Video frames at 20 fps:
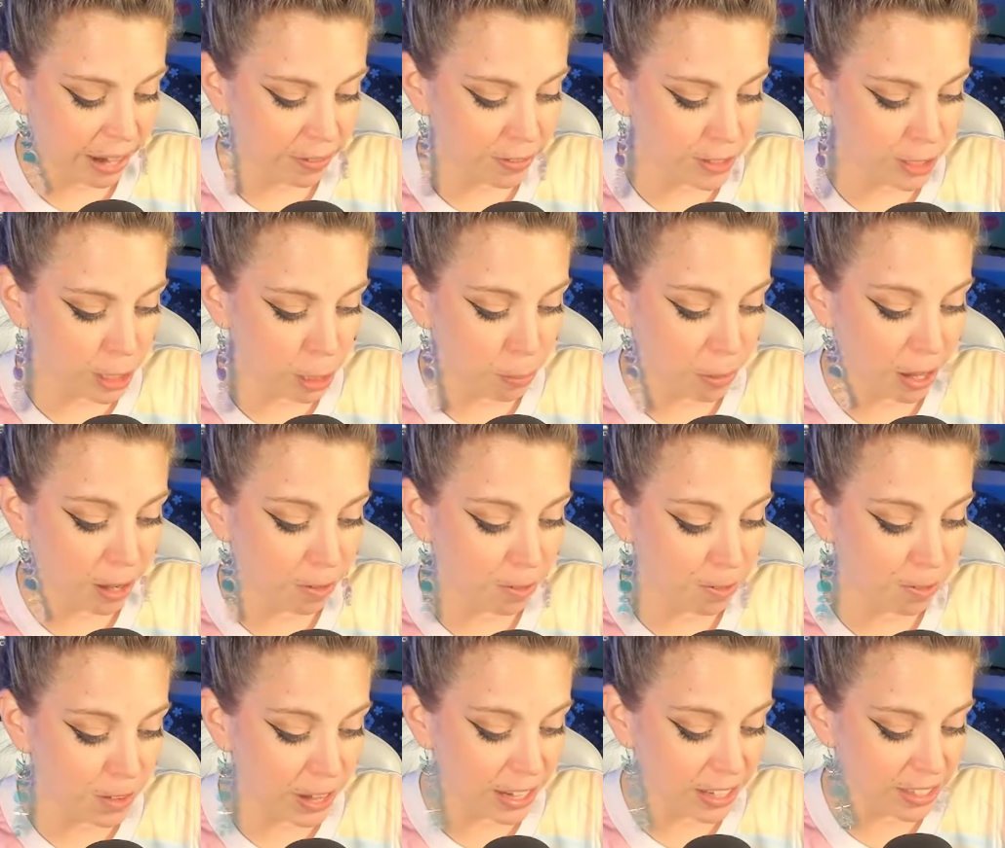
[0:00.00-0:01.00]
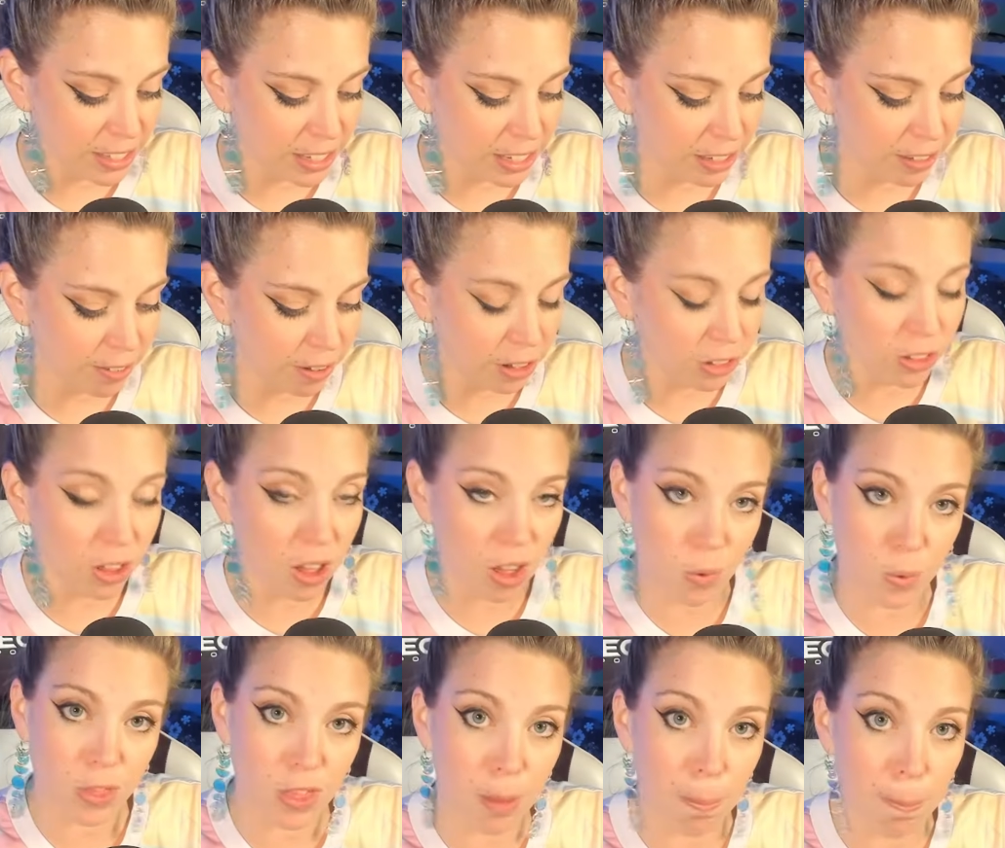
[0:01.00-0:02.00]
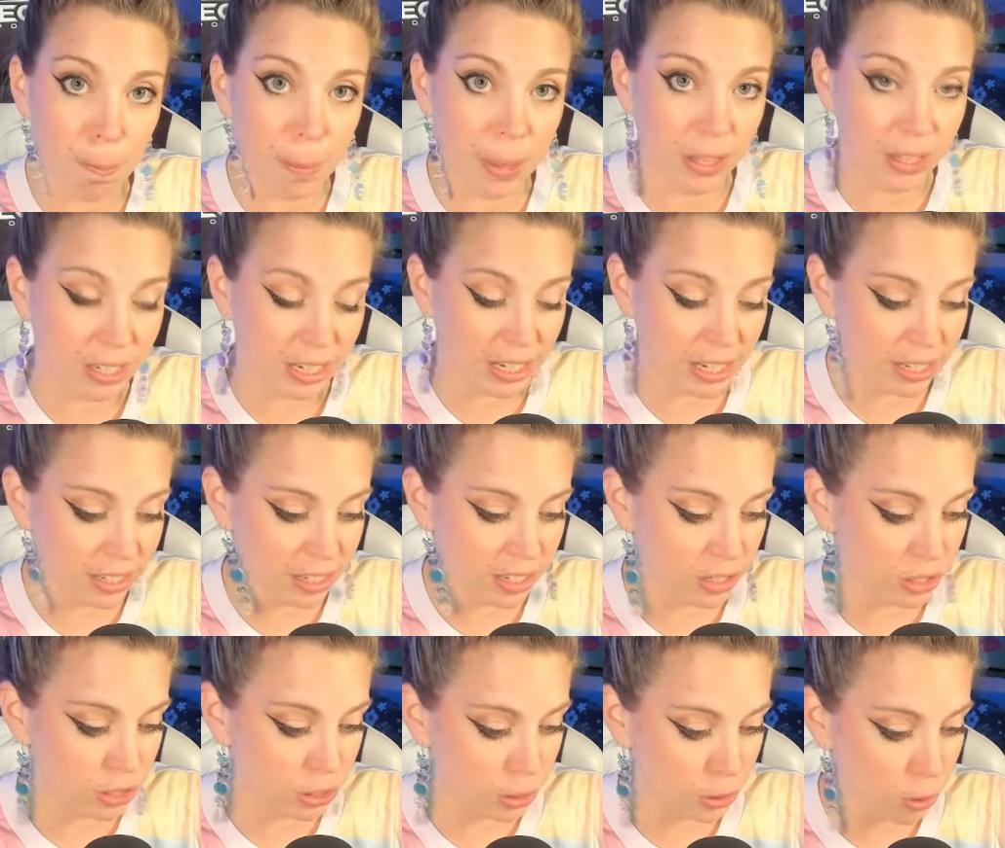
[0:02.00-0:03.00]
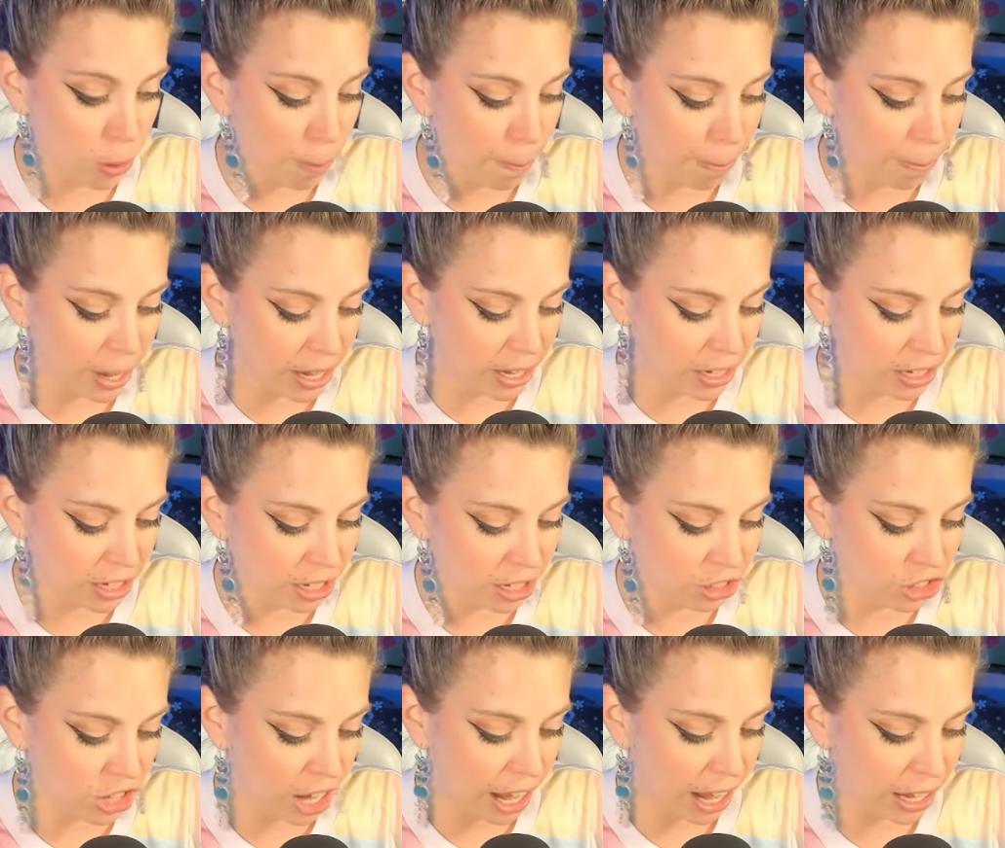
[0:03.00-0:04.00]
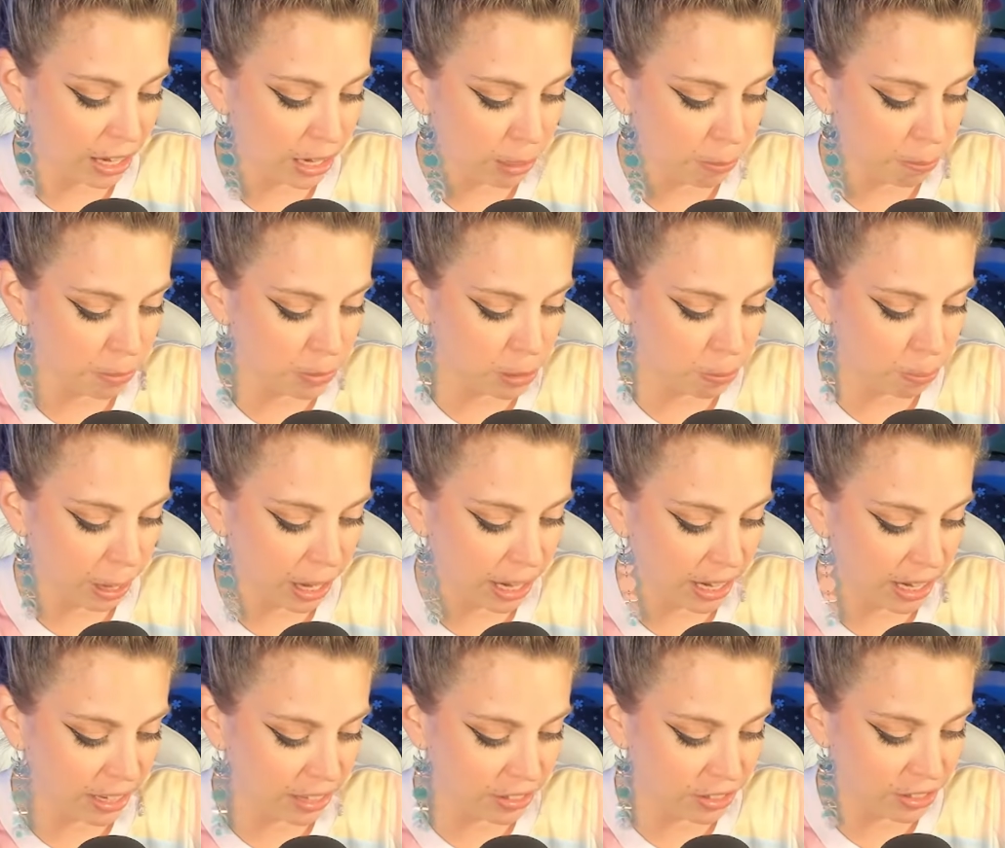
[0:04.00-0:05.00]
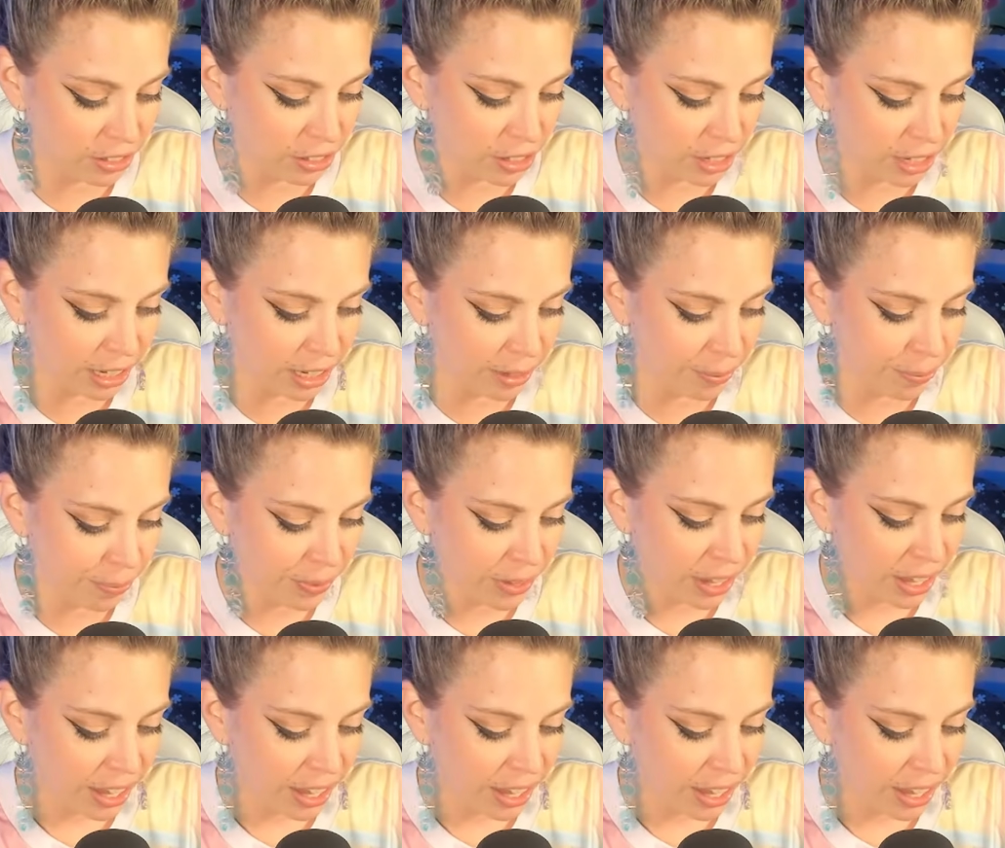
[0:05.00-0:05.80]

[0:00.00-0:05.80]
some evasive along with abilities to banish items by exerting.